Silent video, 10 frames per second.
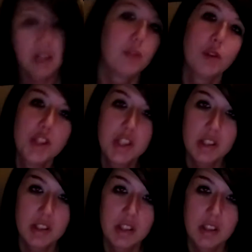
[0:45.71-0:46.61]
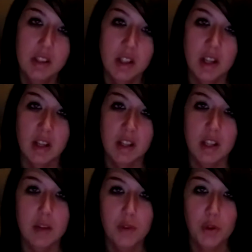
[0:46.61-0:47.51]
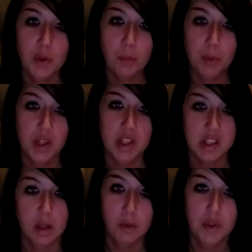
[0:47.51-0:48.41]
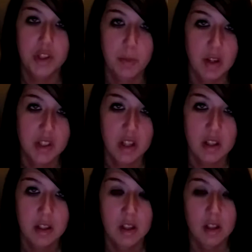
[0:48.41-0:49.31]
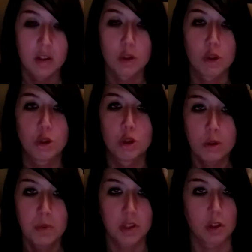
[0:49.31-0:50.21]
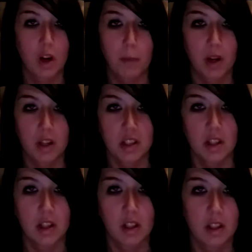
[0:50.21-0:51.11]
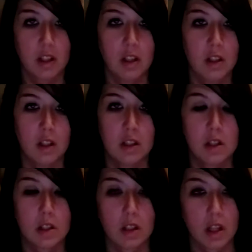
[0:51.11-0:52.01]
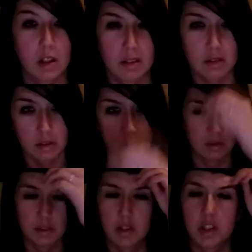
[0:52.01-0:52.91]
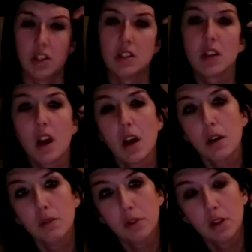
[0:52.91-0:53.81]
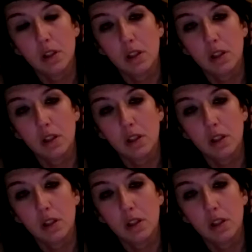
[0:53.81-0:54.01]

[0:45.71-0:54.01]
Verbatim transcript: unfortunately, even though the book itself is about done, there's so much other crap I gotta get done. I gotta get, like, jeez, I have,